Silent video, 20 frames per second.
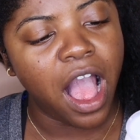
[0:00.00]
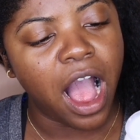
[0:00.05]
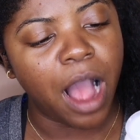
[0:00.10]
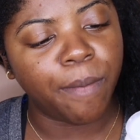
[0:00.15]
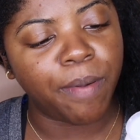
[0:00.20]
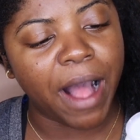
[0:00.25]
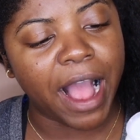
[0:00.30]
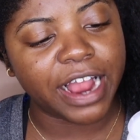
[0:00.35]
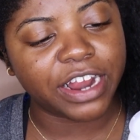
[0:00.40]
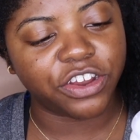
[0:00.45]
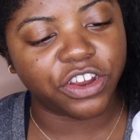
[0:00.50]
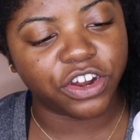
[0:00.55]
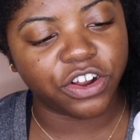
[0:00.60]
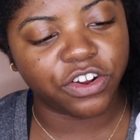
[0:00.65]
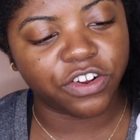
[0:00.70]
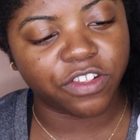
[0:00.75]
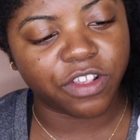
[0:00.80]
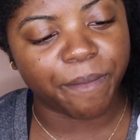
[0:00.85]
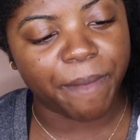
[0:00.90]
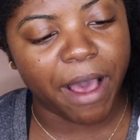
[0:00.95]
Apply a
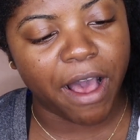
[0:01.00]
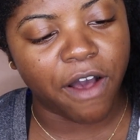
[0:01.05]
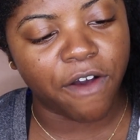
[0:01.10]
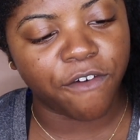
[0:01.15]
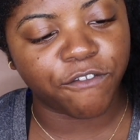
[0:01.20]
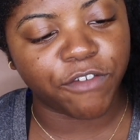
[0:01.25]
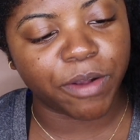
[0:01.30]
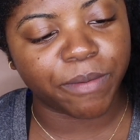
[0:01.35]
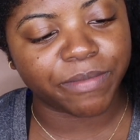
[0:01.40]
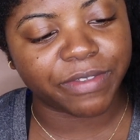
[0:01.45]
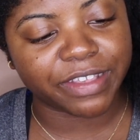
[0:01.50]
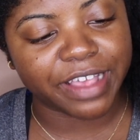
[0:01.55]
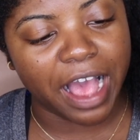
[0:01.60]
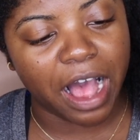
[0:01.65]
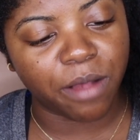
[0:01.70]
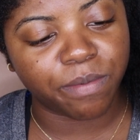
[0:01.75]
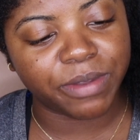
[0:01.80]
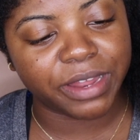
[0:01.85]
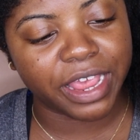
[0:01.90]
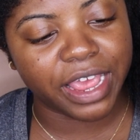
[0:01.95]
generous amount from
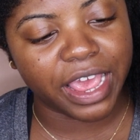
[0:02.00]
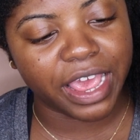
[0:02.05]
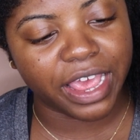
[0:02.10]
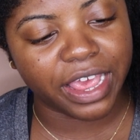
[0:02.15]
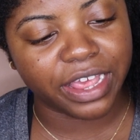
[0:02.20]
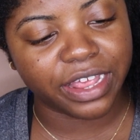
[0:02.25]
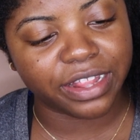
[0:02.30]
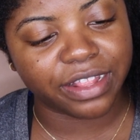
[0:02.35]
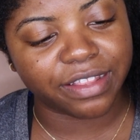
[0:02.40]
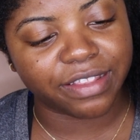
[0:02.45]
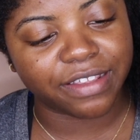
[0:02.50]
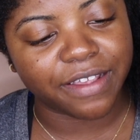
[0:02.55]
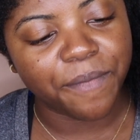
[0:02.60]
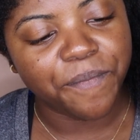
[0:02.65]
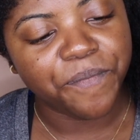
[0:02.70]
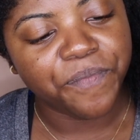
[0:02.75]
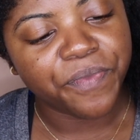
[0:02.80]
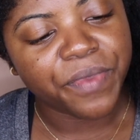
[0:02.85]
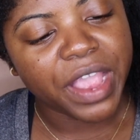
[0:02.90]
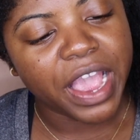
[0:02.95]
scalp to ends
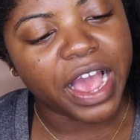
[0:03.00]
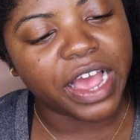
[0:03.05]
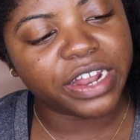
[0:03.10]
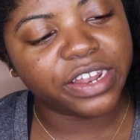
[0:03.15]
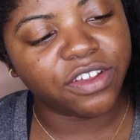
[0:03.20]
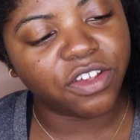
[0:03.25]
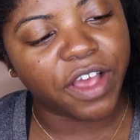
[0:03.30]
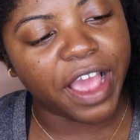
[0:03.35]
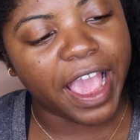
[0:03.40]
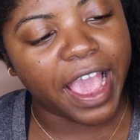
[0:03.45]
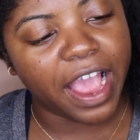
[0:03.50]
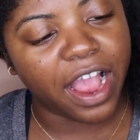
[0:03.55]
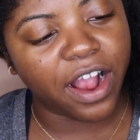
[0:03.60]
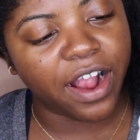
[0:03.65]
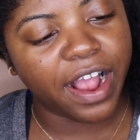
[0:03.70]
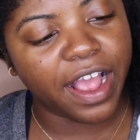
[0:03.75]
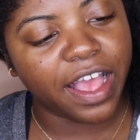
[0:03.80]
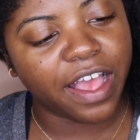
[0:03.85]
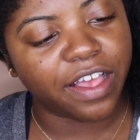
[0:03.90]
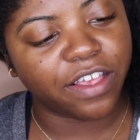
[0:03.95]
until
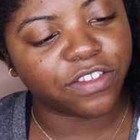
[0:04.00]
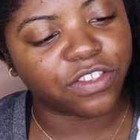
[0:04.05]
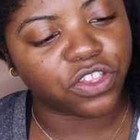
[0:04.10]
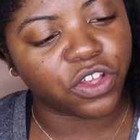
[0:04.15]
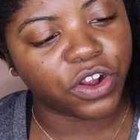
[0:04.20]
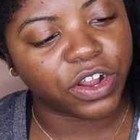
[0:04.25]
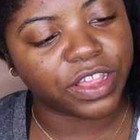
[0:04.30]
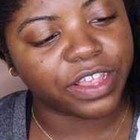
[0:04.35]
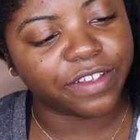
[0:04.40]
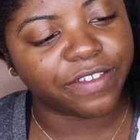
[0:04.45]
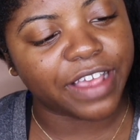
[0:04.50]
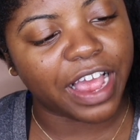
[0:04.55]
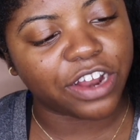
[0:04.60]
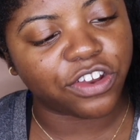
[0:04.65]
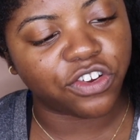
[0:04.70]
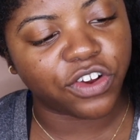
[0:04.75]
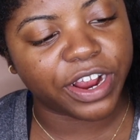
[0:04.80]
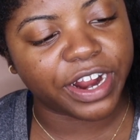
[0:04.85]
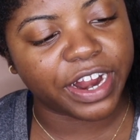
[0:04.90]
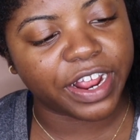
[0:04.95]
hair is thoroughly
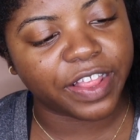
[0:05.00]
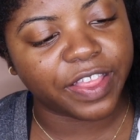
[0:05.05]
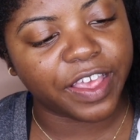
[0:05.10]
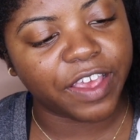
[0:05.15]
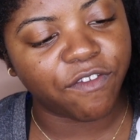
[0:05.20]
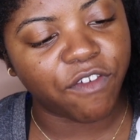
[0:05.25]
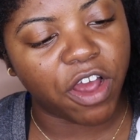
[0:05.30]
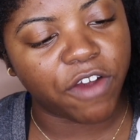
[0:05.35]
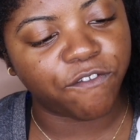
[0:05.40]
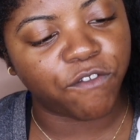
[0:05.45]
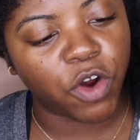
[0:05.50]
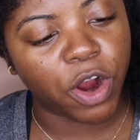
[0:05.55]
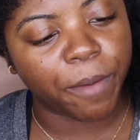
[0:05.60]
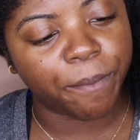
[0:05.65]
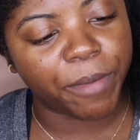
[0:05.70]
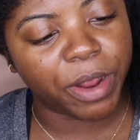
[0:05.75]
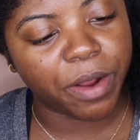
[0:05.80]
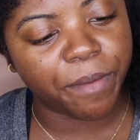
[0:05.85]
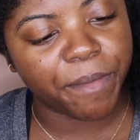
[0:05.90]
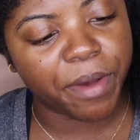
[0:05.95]
saturated. Leave on for a
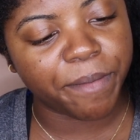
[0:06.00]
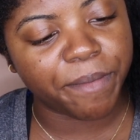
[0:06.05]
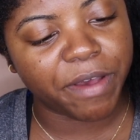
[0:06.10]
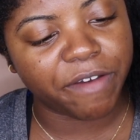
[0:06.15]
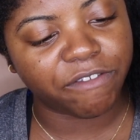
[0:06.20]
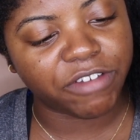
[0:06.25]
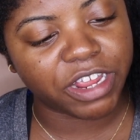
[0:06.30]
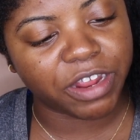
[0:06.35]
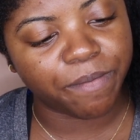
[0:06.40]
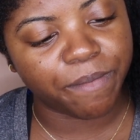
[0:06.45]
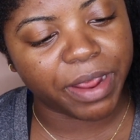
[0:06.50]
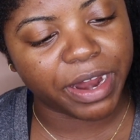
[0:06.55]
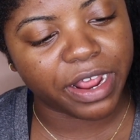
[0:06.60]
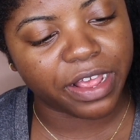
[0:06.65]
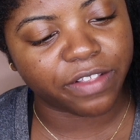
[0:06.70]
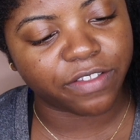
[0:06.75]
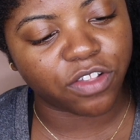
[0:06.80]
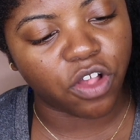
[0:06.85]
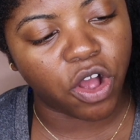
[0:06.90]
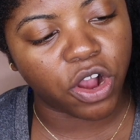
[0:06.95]
minimum of 10
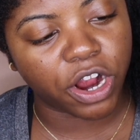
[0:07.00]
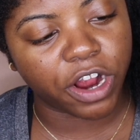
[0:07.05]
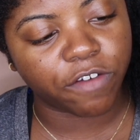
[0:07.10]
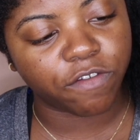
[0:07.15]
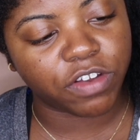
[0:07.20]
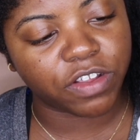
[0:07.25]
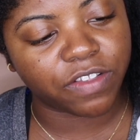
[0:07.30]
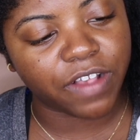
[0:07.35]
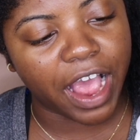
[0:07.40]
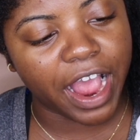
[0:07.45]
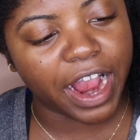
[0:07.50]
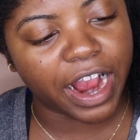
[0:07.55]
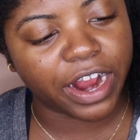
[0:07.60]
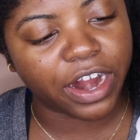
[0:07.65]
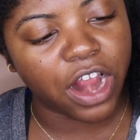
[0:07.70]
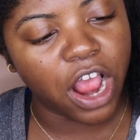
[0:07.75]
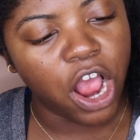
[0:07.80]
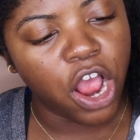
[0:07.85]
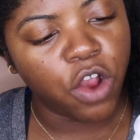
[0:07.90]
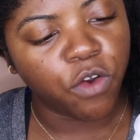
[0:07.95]
minutes, longer if
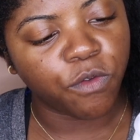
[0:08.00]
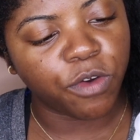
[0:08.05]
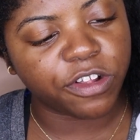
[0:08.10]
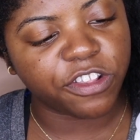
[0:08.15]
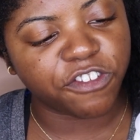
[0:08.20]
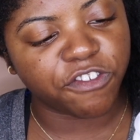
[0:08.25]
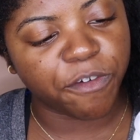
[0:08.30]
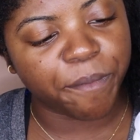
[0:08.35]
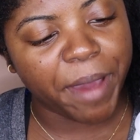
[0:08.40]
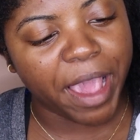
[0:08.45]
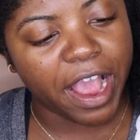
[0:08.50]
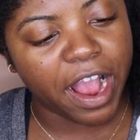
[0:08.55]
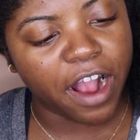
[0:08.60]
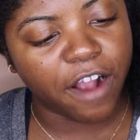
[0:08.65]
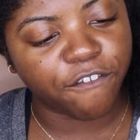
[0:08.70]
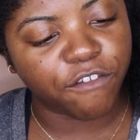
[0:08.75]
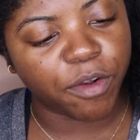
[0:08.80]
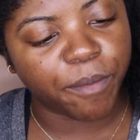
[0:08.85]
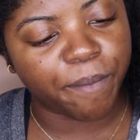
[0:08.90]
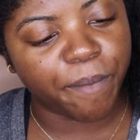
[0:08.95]
desired. Rinse from
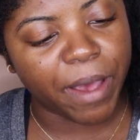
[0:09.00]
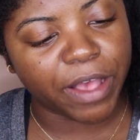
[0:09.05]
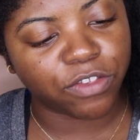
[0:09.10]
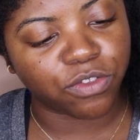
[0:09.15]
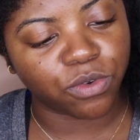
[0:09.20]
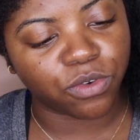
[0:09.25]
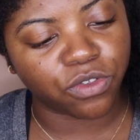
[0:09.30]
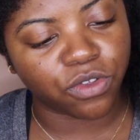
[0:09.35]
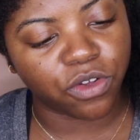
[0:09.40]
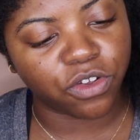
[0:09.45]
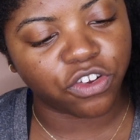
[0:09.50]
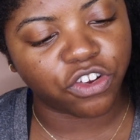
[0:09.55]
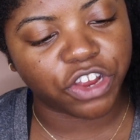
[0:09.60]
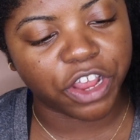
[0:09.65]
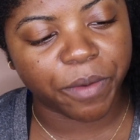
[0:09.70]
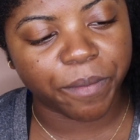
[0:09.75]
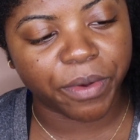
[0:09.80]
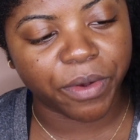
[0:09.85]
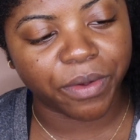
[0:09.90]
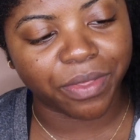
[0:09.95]
hair. For best results,
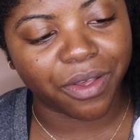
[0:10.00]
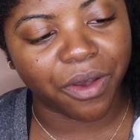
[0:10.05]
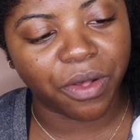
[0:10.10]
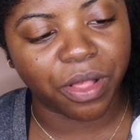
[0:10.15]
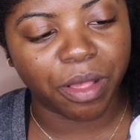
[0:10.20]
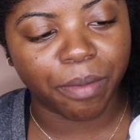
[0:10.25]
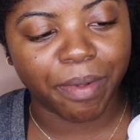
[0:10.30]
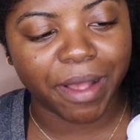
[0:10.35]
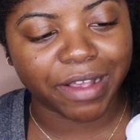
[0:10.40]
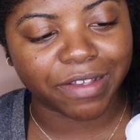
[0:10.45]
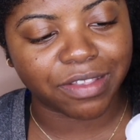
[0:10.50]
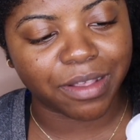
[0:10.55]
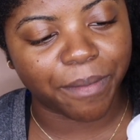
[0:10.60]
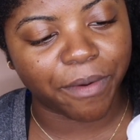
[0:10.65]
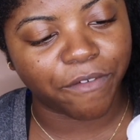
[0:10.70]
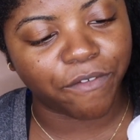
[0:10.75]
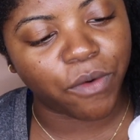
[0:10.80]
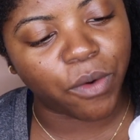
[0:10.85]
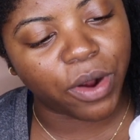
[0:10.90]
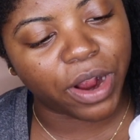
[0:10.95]
shampoo with Olaplex
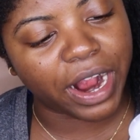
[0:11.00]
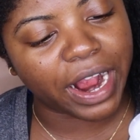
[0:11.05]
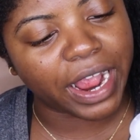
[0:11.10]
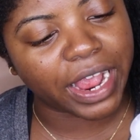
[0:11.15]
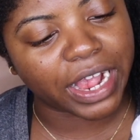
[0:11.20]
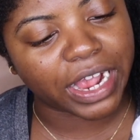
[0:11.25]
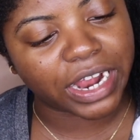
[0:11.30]
number 4 and